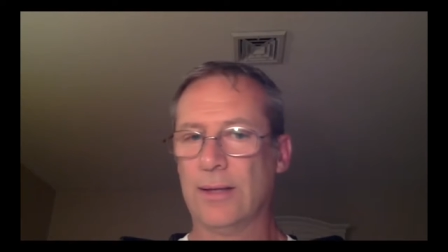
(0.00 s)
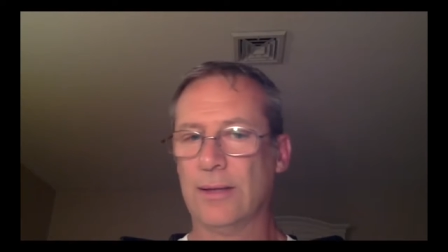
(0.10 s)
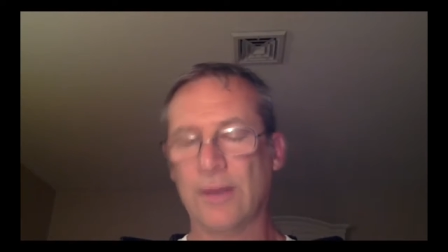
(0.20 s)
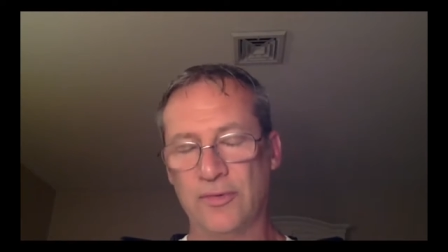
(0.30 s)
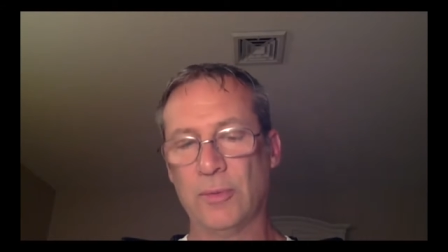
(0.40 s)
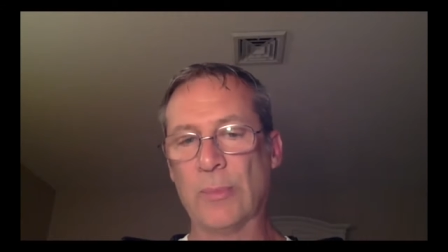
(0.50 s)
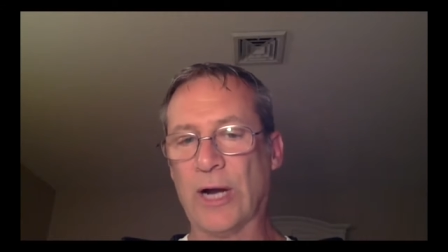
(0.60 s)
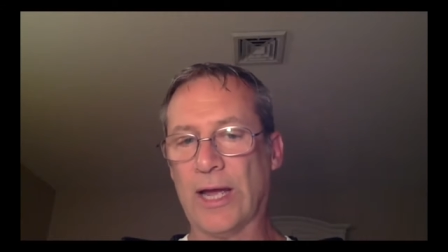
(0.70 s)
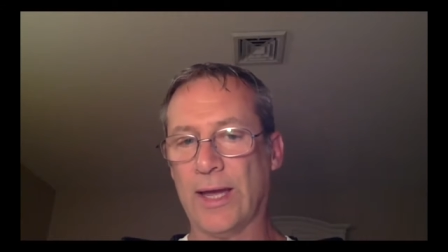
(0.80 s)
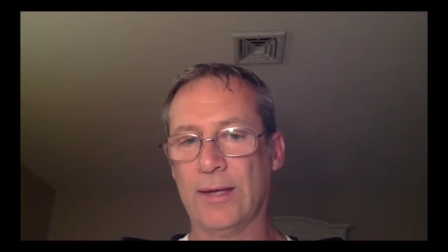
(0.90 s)
if you remember,
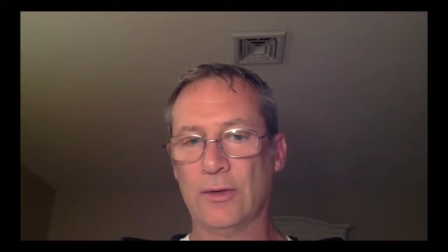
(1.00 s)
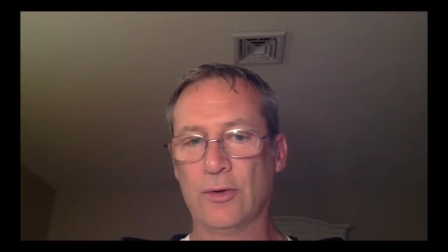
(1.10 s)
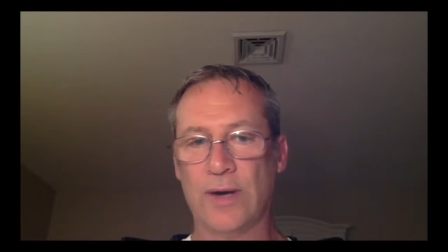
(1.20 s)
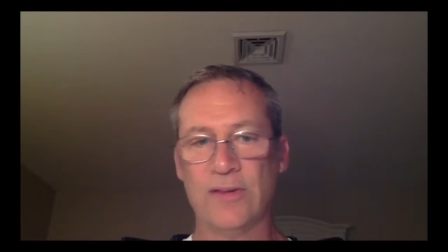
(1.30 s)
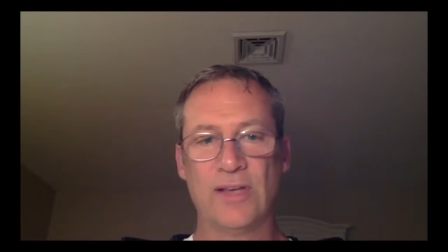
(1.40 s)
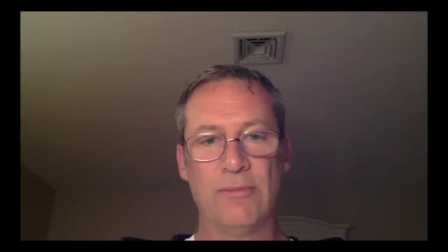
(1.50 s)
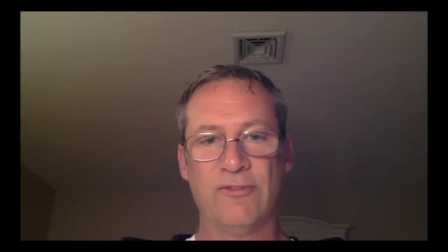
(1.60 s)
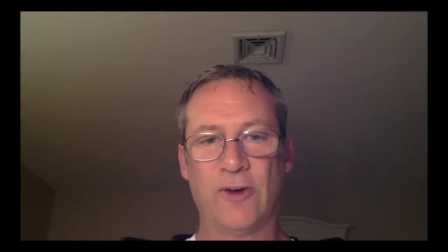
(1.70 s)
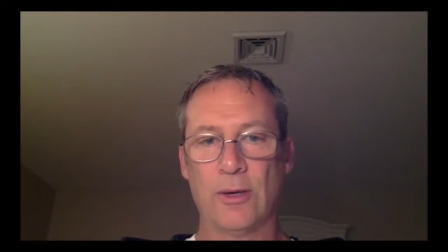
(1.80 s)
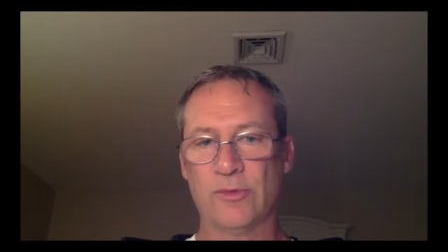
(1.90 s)
I had Great Escape
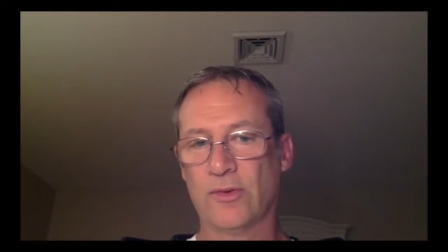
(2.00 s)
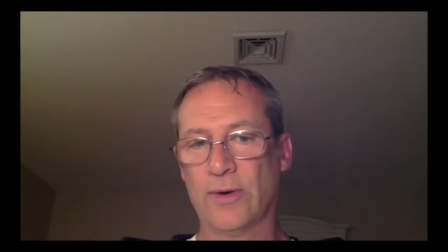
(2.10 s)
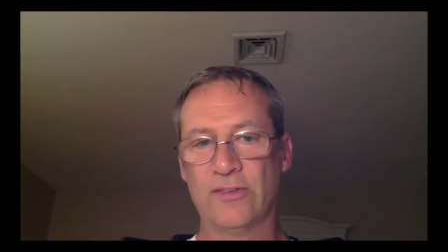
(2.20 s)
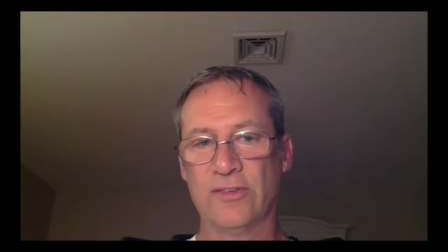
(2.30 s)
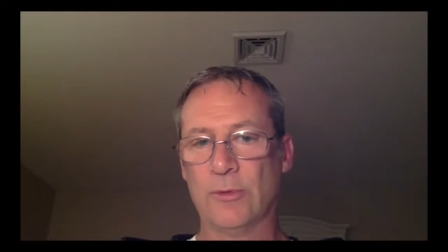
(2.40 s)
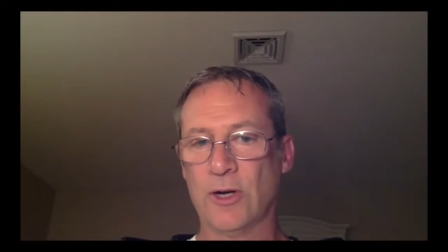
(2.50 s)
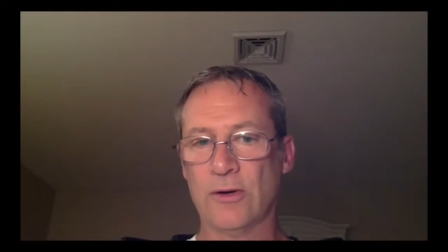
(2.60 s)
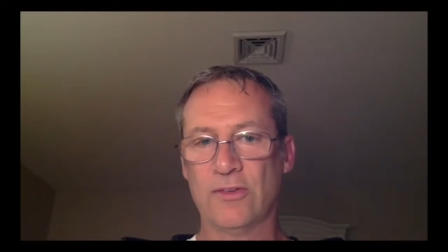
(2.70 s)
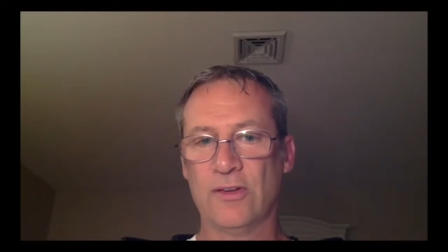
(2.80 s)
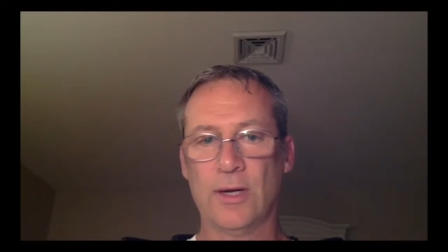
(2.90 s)
Farms and Great Escape
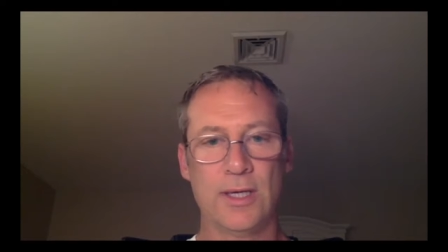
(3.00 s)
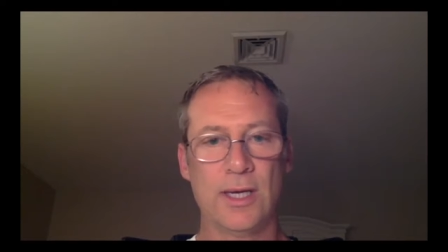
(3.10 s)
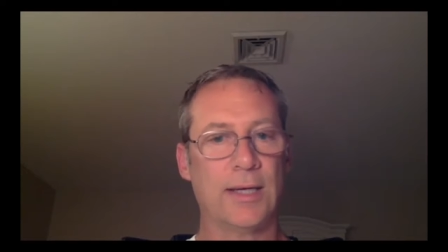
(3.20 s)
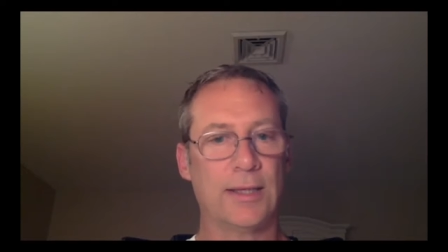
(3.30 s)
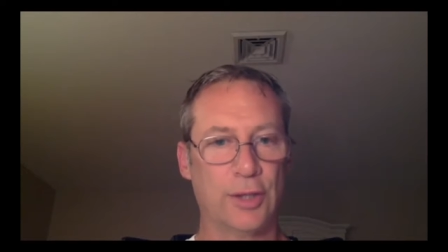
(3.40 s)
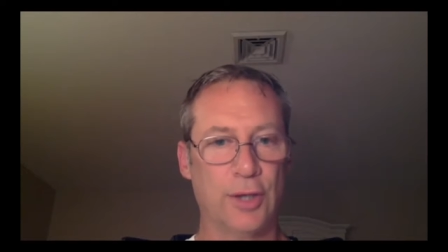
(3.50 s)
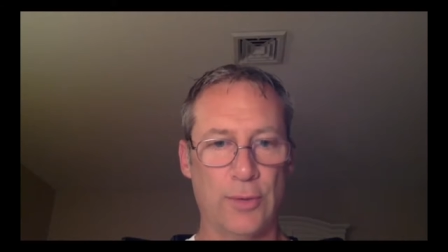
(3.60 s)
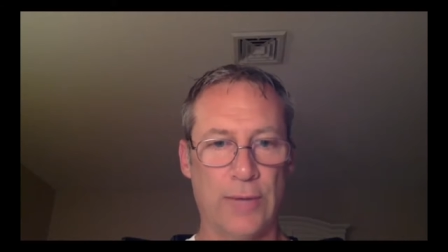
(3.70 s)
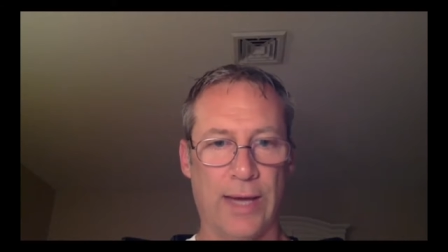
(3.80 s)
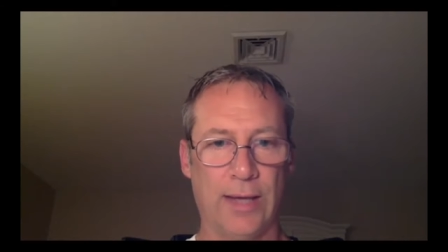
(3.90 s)
Nursery on
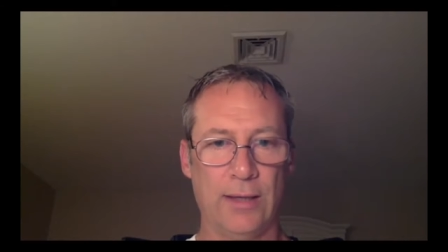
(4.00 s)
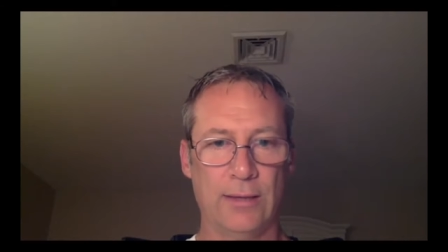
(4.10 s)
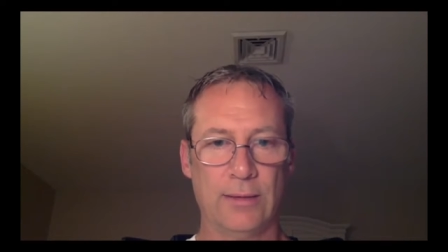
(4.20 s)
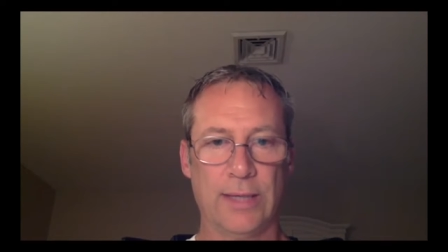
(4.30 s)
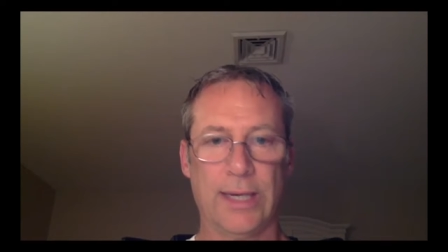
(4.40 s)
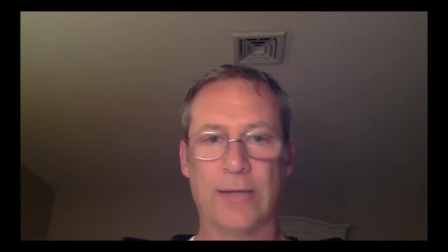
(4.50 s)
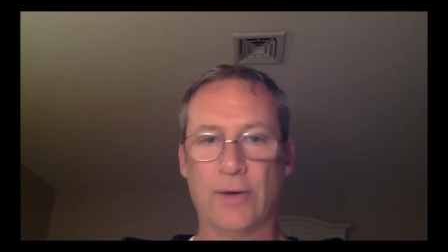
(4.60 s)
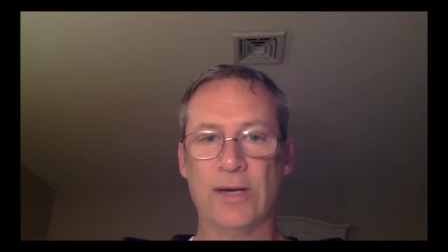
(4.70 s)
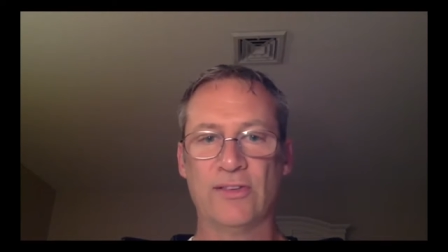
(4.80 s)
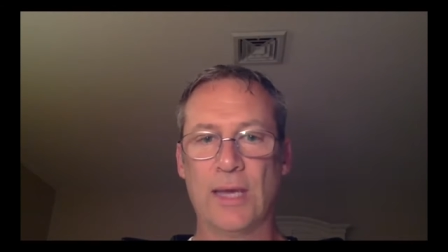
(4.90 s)
GoDaddy, and I had
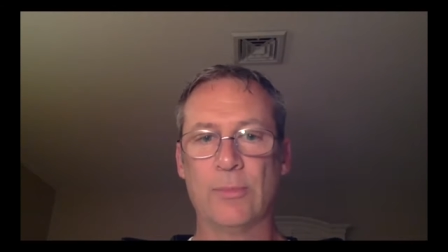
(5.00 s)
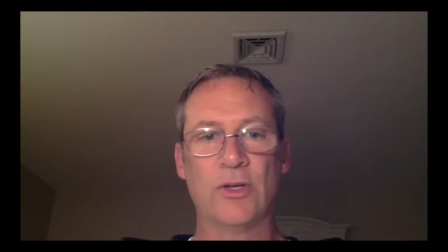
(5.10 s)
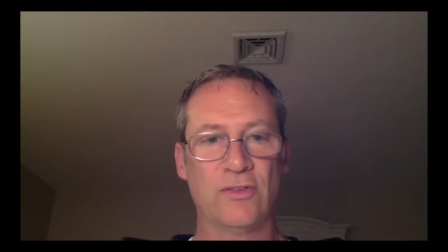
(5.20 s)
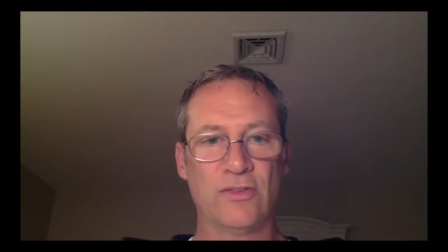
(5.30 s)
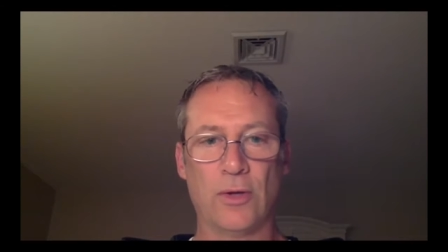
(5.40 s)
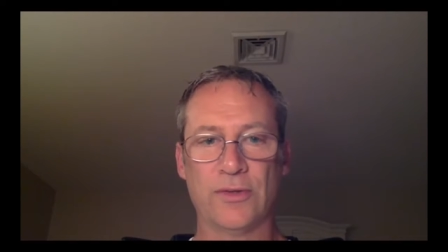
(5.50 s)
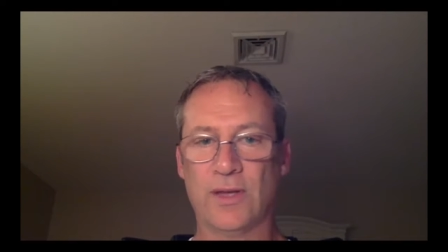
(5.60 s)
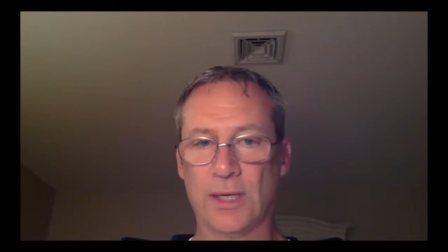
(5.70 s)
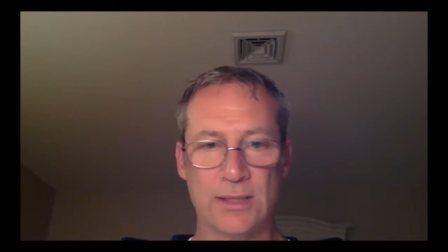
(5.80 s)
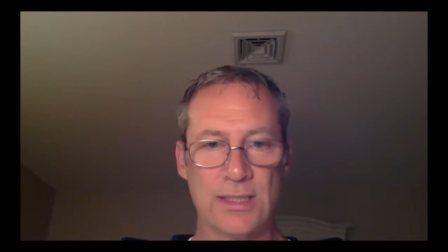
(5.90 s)
Great Escape
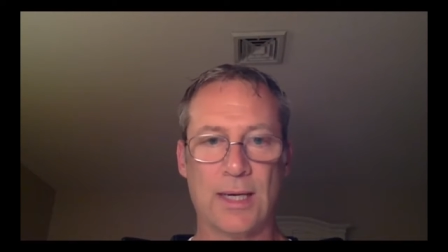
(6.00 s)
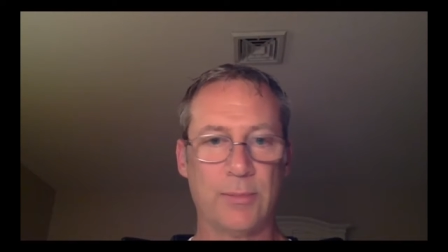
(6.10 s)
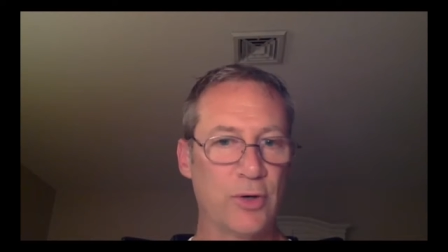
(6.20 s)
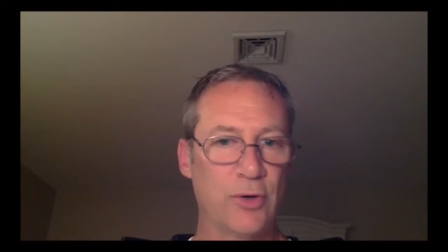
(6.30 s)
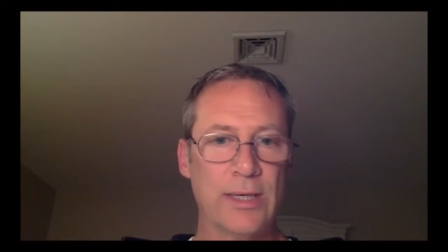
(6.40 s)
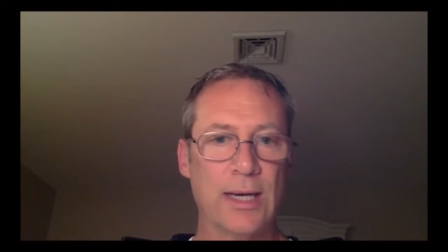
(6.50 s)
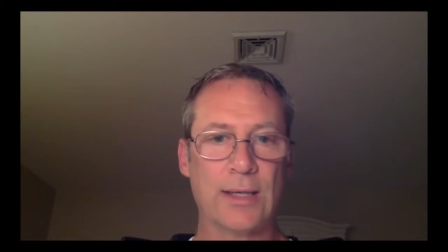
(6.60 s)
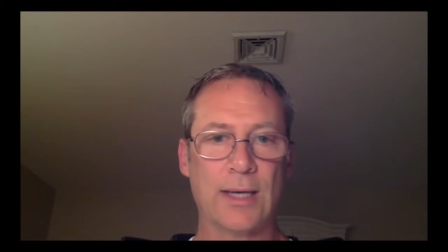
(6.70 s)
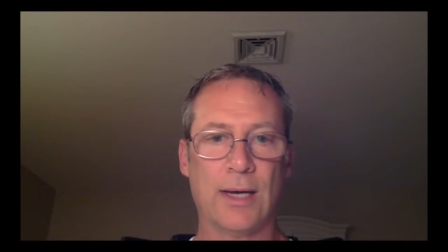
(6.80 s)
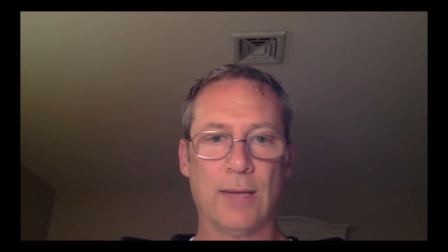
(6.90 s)
Consulting and
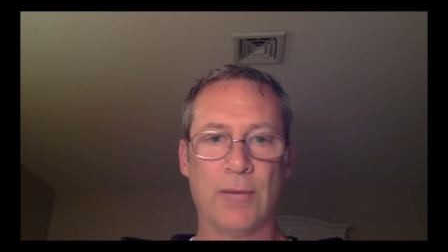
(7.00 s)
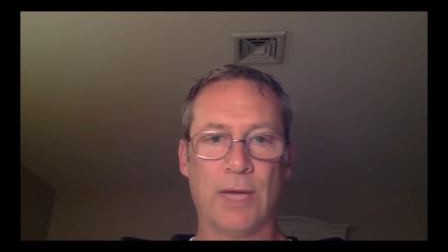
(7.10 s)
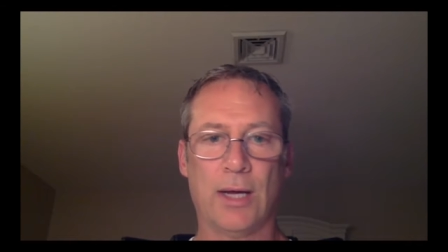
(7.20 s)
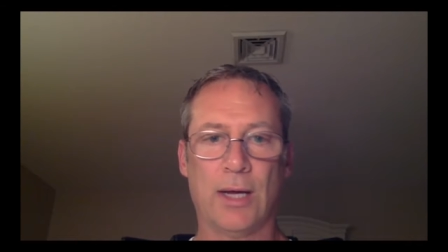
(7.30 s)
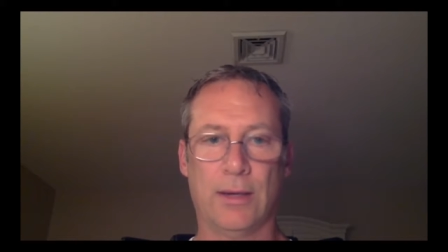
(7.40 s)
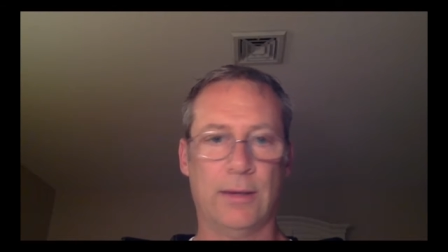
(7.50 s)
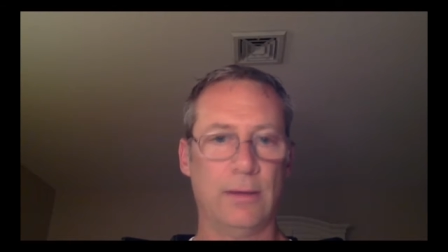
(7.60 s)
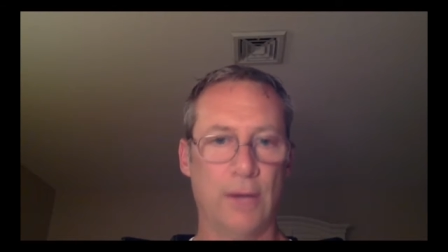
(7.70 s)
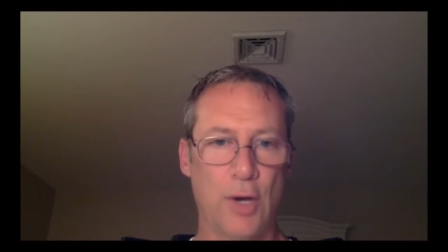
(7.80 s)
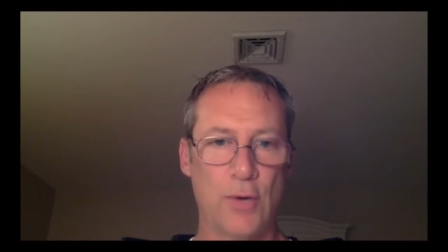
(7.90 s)
toddmccree.com on
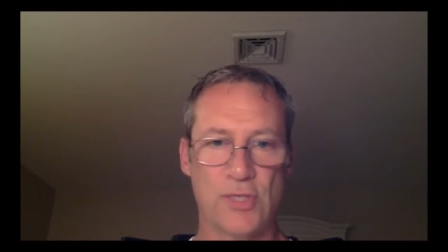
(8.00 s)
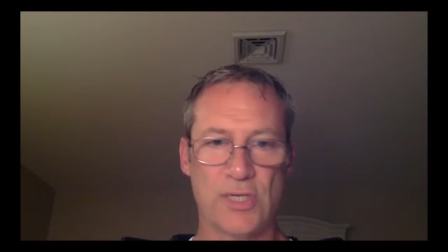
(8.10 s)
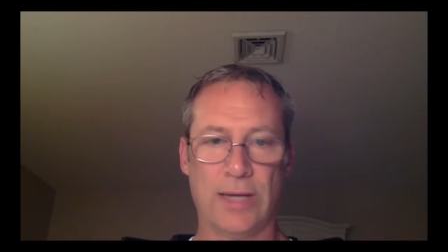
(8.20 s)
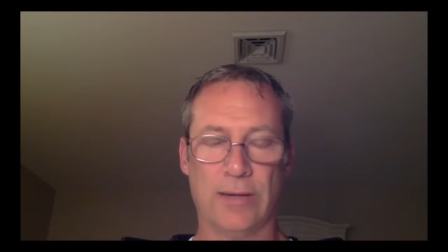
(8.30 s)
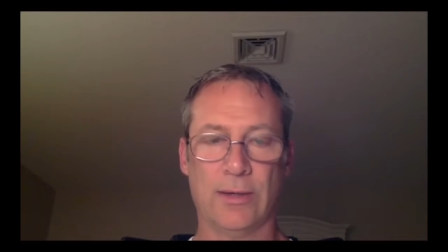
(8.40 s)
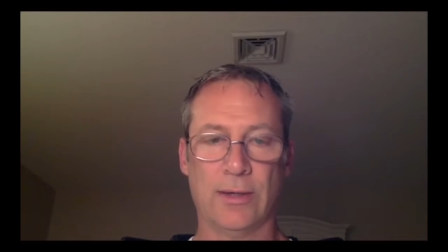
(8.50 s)
HostGator.